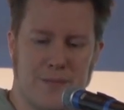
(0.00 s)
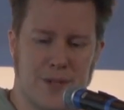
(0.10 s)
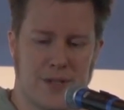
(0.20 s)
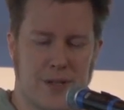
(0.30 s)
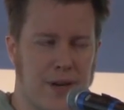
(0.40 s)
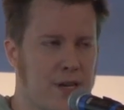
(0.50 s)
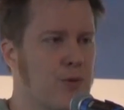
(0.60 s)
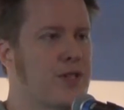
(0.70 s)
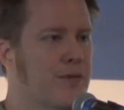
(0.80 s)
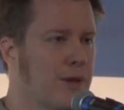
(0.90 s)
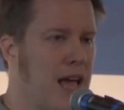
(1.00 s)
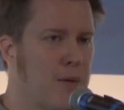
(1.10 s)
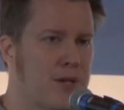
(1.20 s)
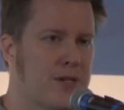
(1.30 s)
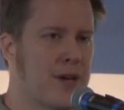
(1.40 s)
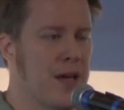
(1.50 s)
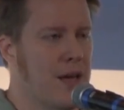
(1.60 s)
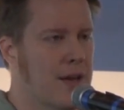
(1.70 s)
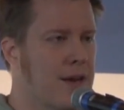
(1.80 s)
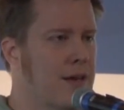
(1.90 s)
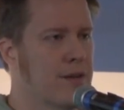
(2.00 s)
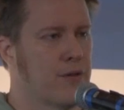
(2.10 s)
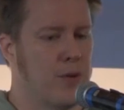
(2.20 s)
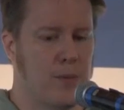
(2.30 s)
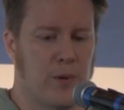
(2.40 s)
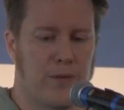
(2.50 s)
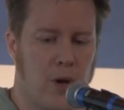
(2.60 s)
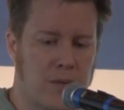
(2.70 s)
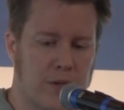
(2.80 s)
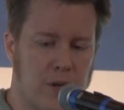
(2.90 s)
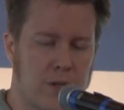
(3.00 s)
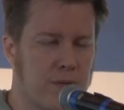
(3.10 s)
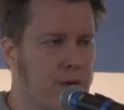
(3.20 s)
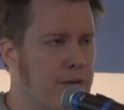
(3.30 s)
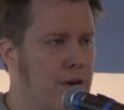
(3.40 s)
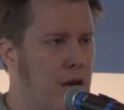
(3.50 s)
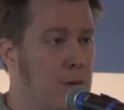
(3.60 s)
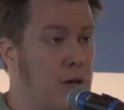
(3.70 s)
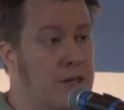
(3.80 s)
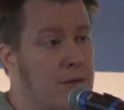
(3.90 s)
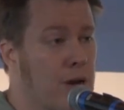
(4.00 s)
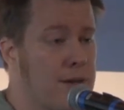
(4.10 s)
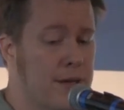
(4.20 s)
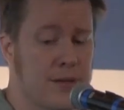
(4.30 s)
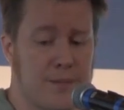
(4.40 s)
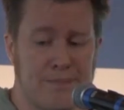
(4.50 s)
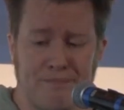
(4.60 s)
Just as with different languages, getting different people involved is also very valuable, and different ideas.